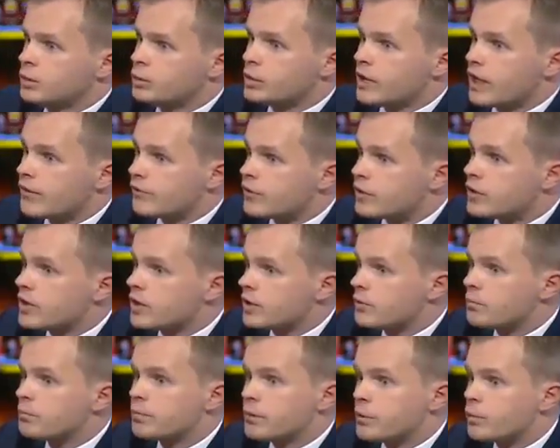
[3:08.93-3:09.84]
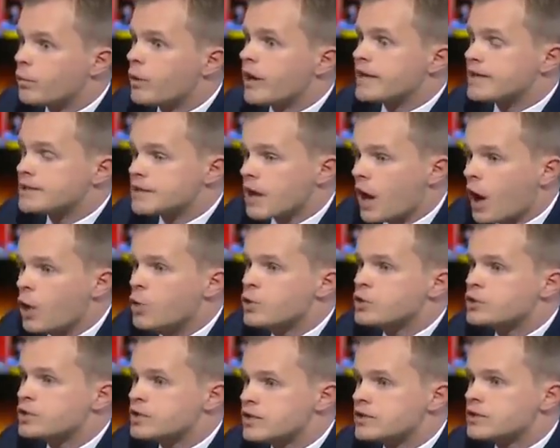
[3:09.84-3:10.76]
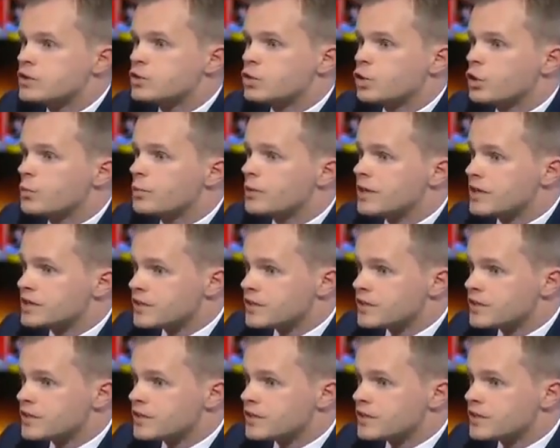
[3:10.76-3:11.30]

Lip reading: Would everything be ready to host this tournament?